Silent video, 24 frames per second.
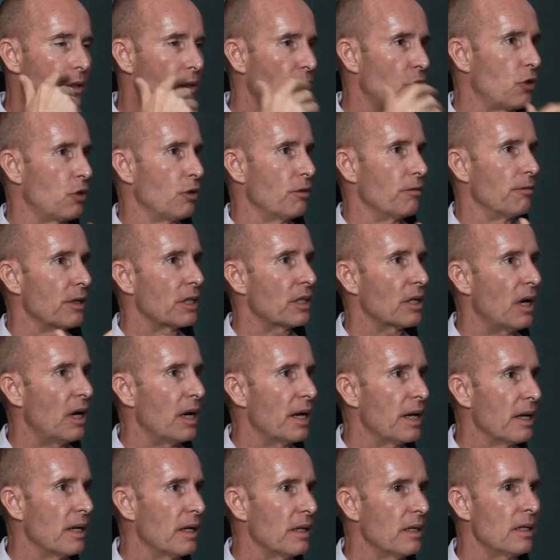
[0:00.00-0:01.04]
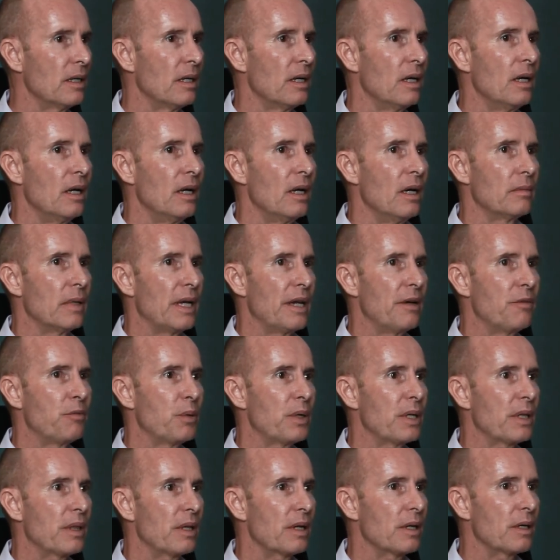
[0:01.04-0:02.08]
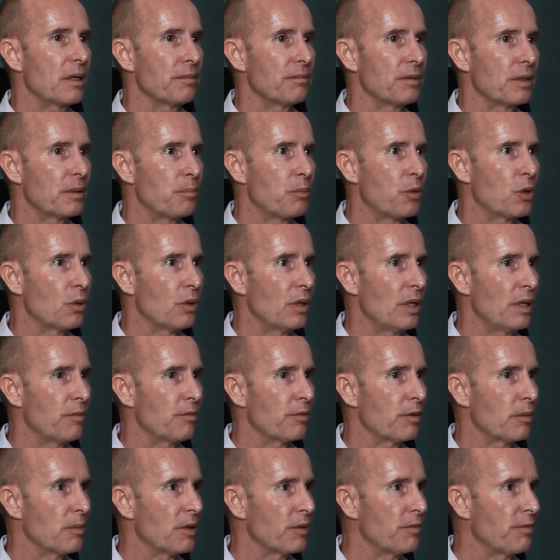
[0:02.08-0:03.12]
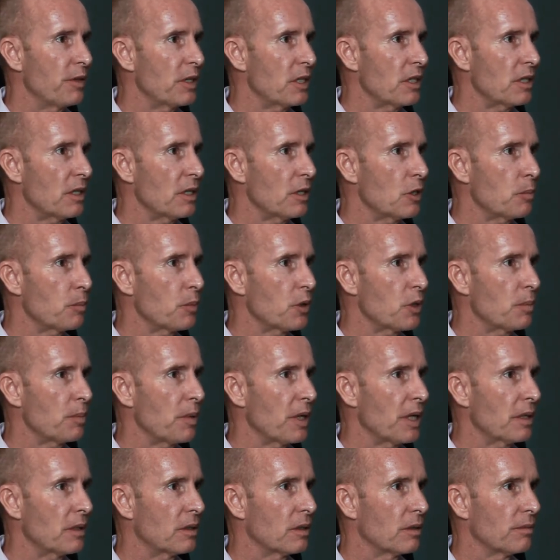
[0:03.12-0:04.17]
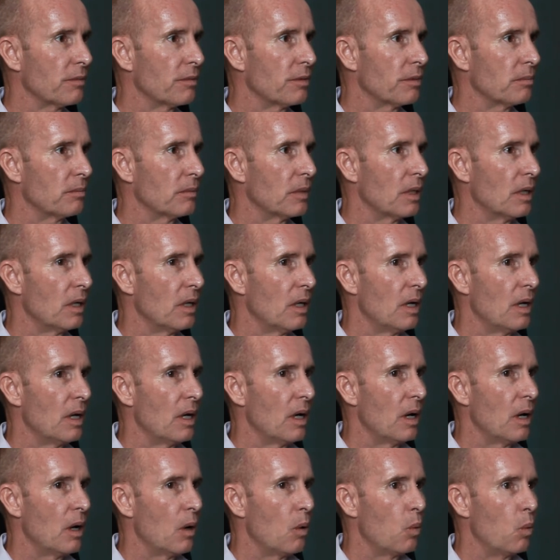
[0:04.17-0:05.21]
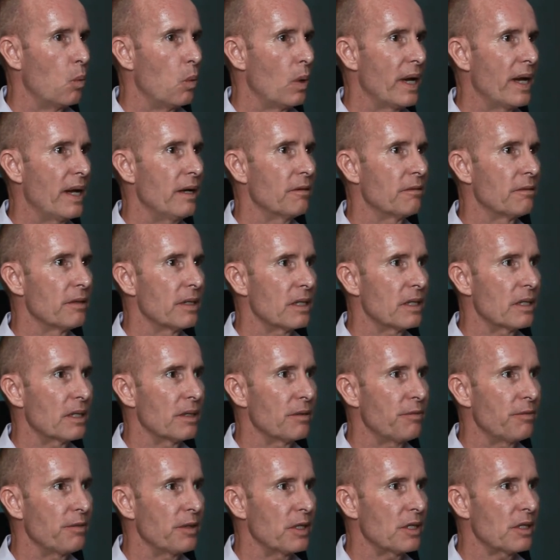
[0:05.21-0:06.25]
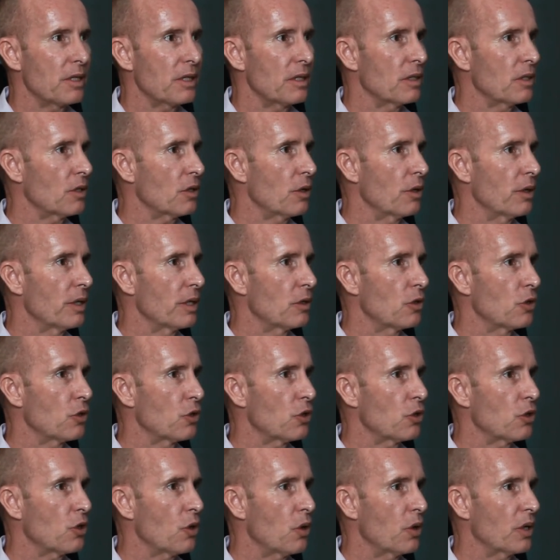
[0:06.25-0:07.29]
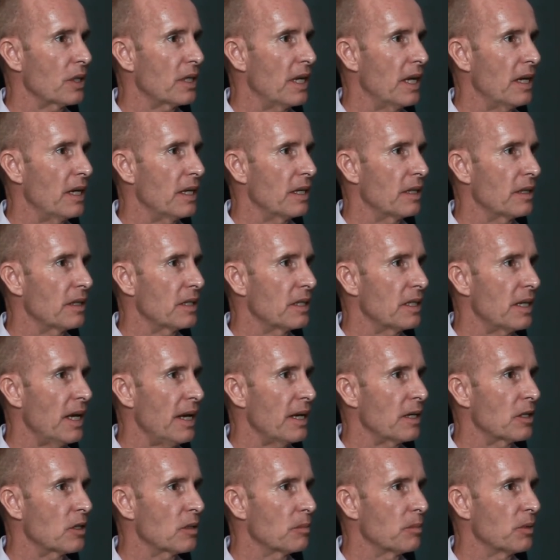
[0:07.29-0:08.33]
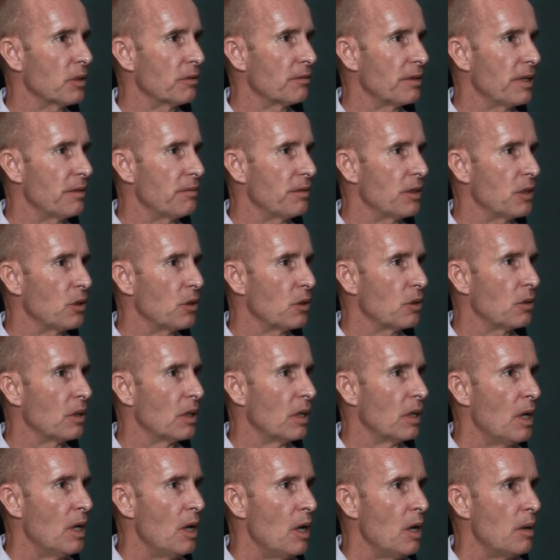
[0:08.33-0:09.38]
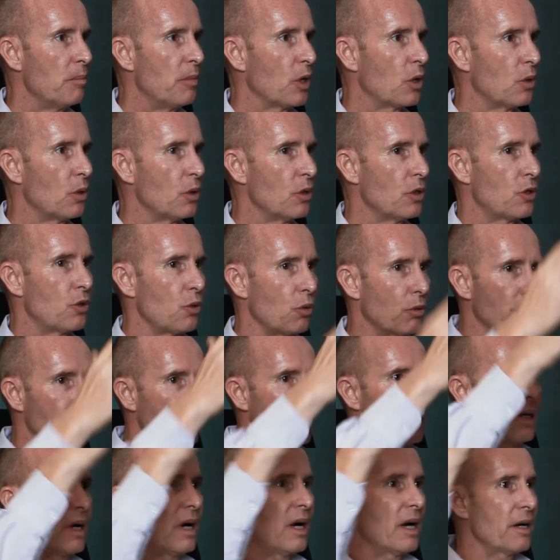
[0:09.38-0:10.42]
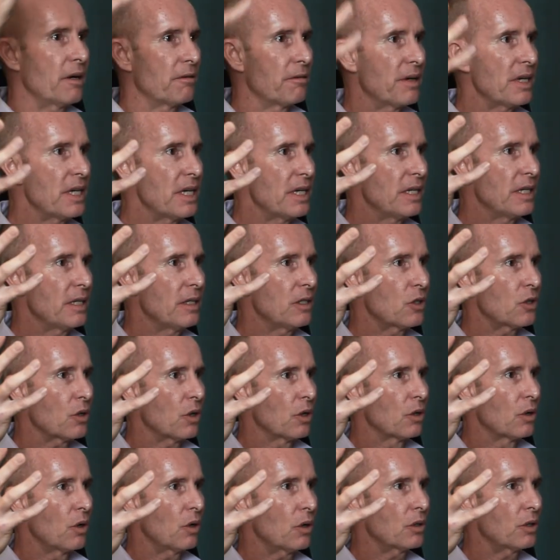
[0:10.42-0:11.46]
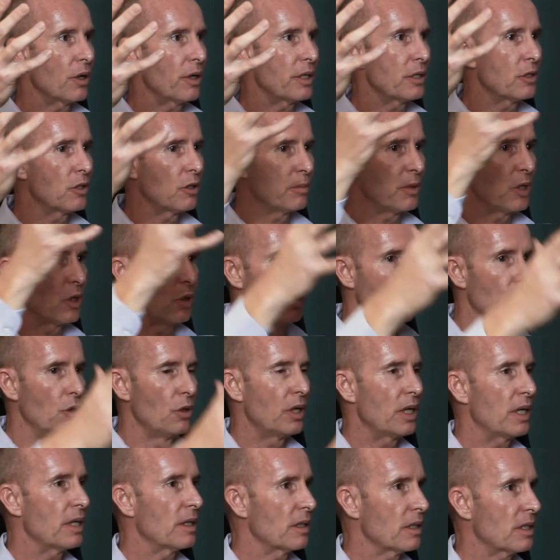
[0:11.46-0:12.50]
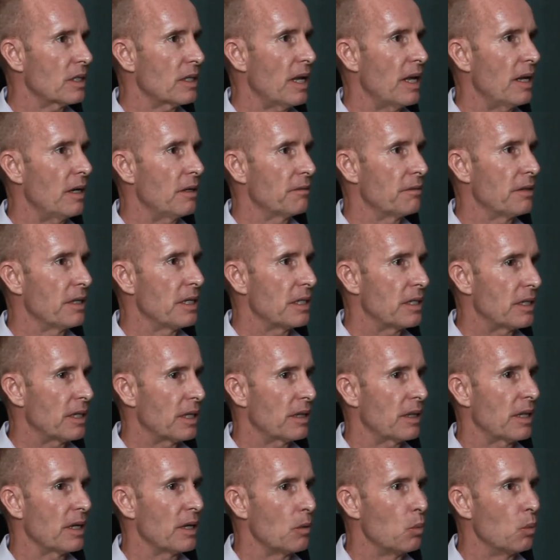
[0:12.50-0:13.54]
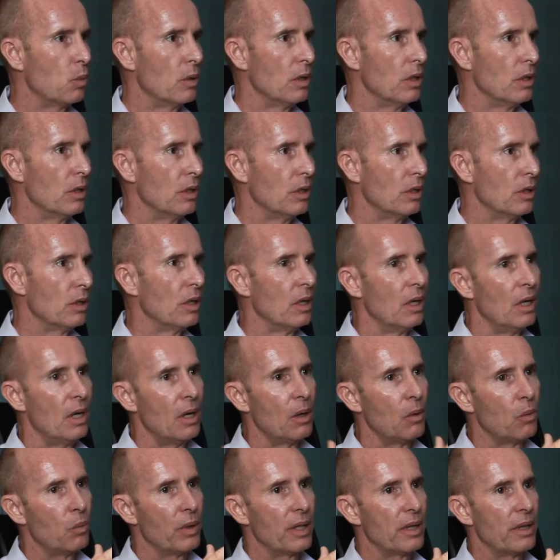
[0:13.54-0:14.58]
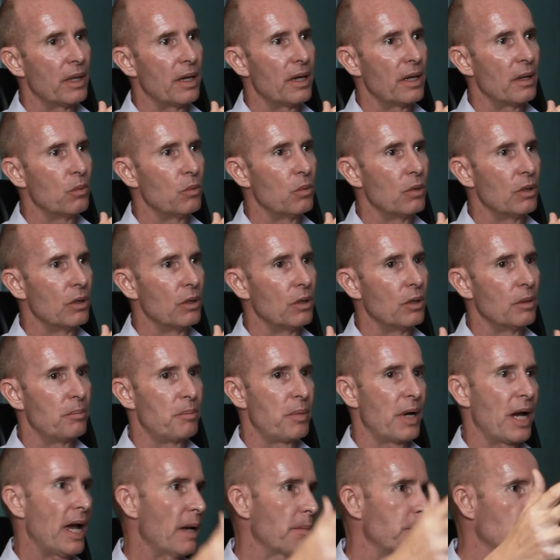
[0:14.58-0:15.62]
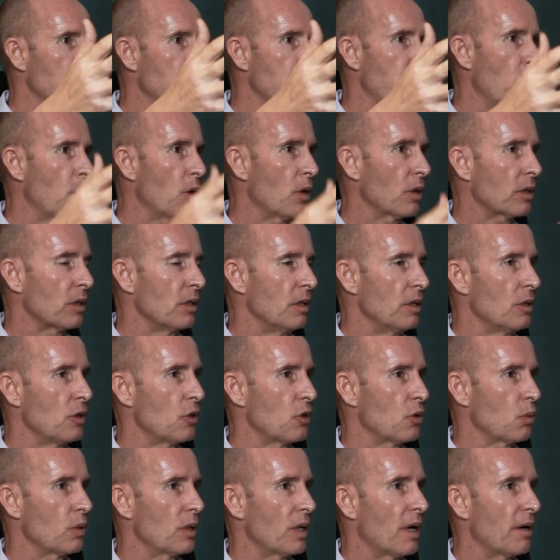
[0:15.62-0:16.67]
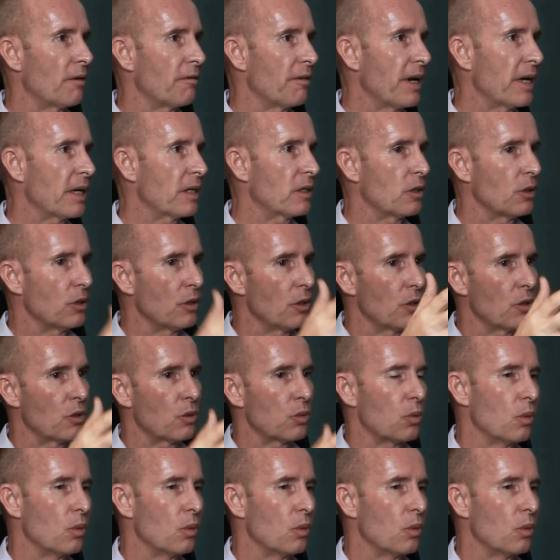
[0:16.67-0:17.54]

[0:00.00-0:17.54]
to retire. If we think of it purely from a fiscus perspective, where is the fiscus going to start getting the taxable revenue? Because your retirees are not going to be earning the salaries that they were when they were perhaps partners or directors,